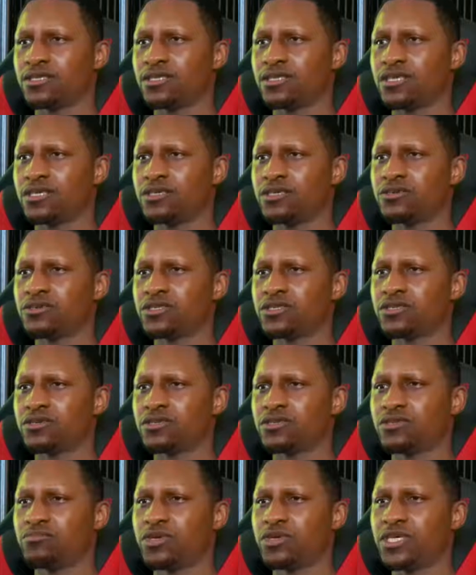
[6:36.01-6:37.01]
They are
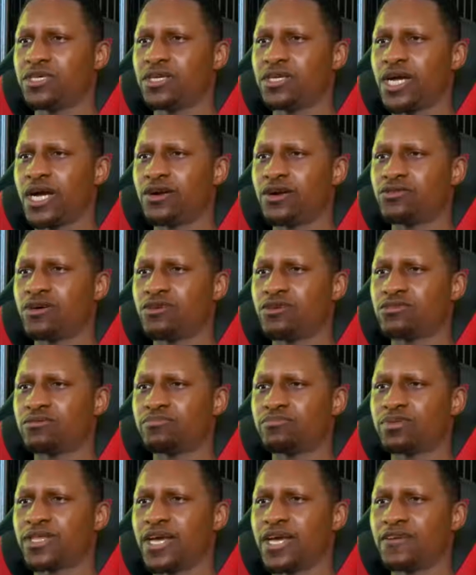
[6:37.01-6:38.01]
going to be out on a
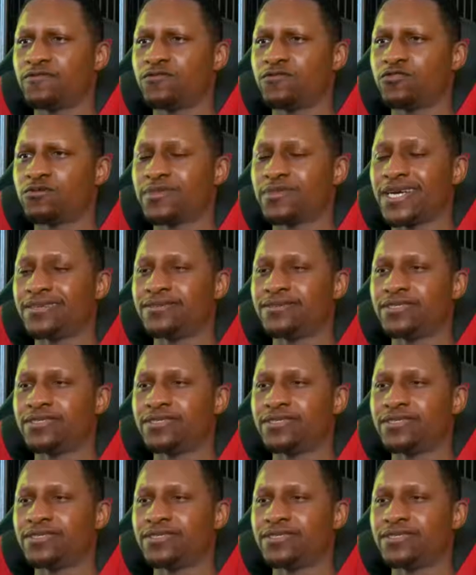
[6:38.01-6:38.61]
platform.